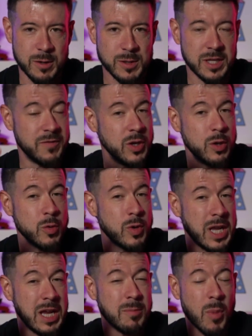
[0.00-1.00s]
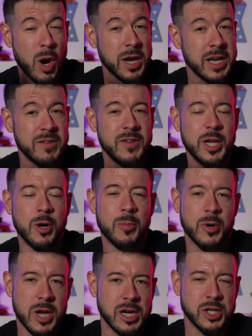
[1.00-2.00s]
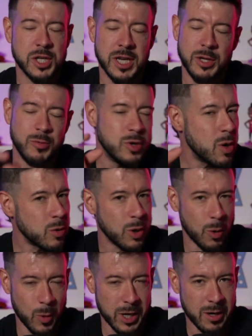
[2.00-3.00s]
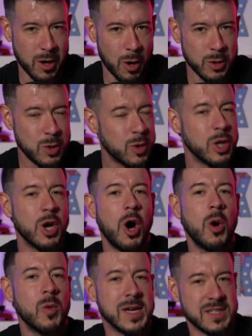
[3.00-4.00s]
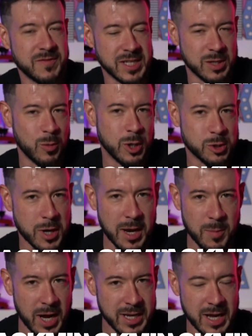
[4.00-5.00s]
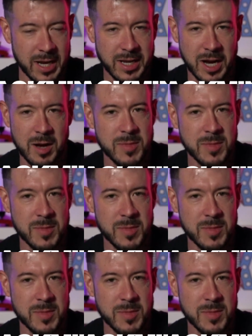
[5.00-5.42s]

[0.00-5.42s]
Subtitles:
if you need marketing video production and you don't know where to go, you can always visit OneTrackMind.com.